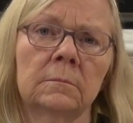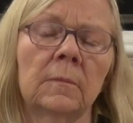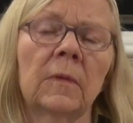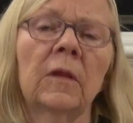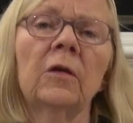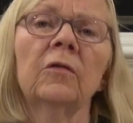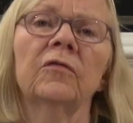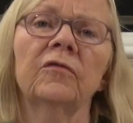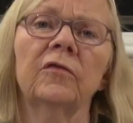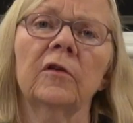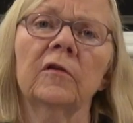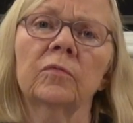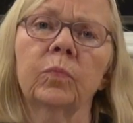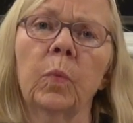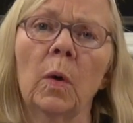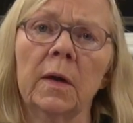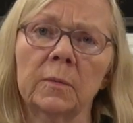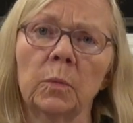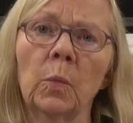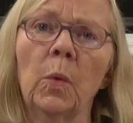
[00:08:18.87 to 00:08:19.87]
There's just
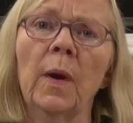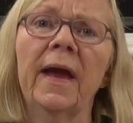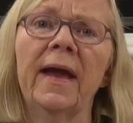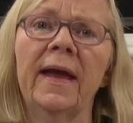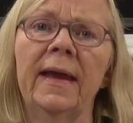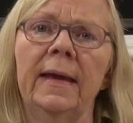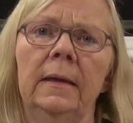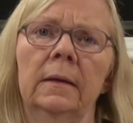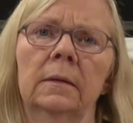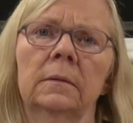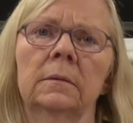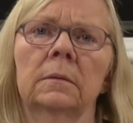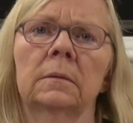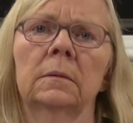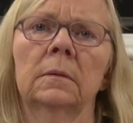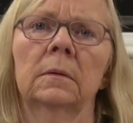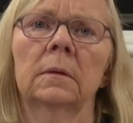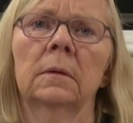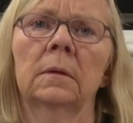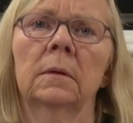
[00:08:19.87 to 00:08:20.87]
one way
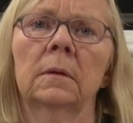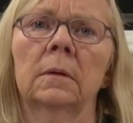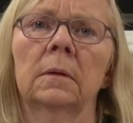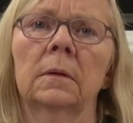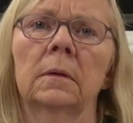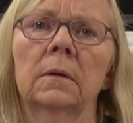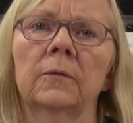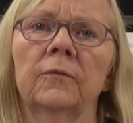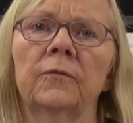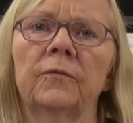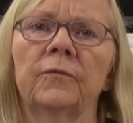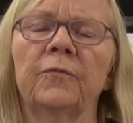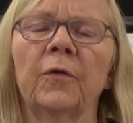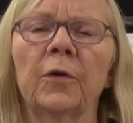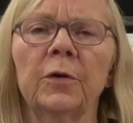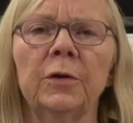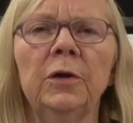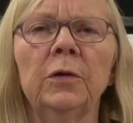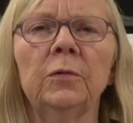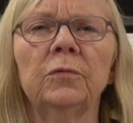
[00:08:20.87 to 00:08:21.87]

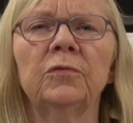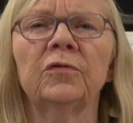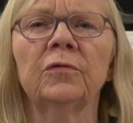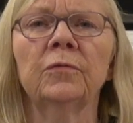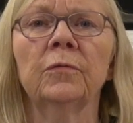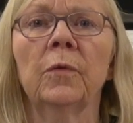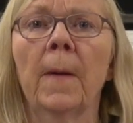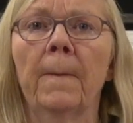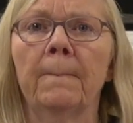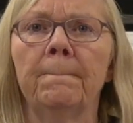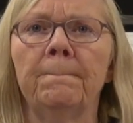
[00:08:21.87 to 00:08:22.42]
for you to